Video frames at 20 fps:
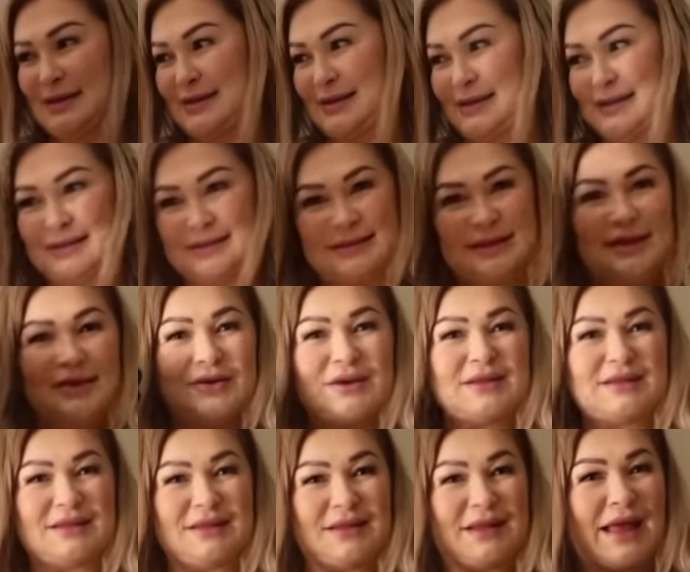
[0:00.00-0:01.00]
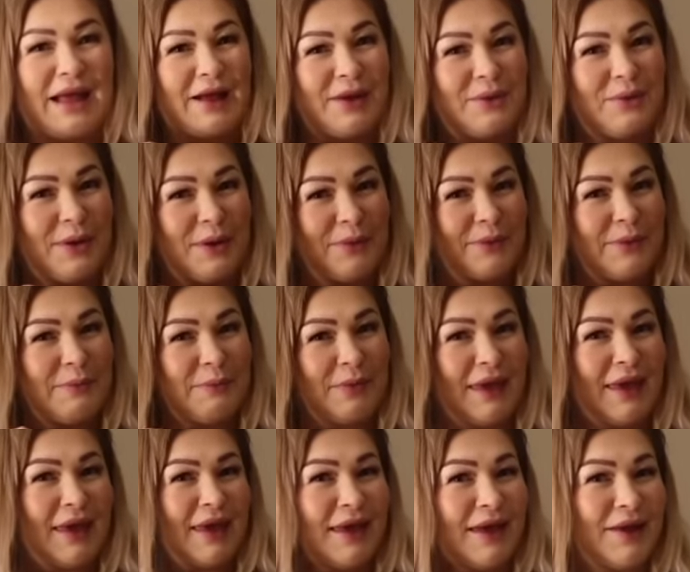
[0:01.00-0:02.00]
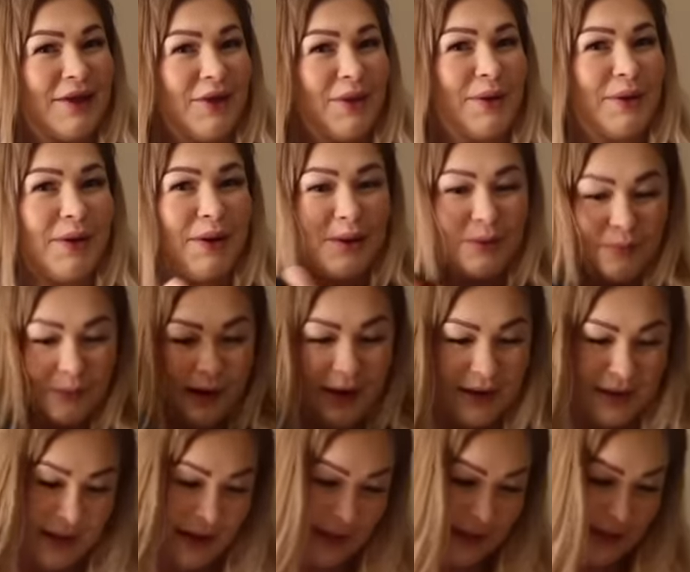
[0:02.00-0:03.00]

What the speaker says: You see, you guys need to hang around with me and get all the good bargains.